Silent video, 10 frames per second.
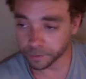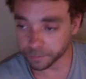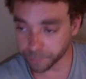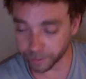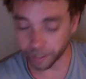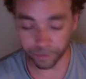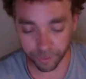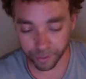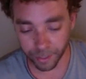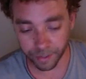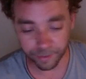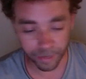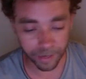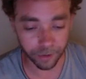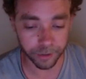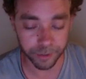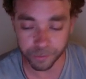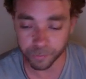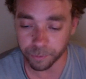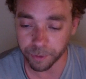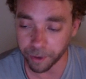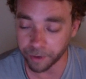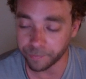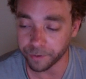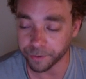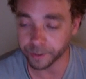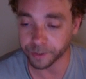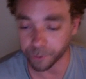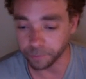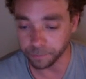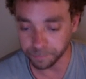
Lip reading: But yeah, the Yankees and Dodgers would be my favorite as well.